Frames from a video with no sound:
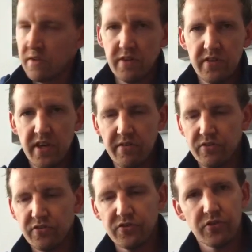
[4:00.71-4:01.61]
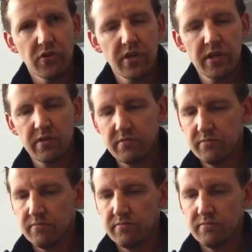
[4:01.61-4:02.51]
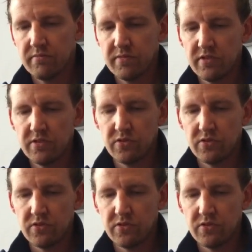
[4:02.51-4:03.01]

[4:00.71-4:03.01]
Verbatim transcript: this here is just a toy. This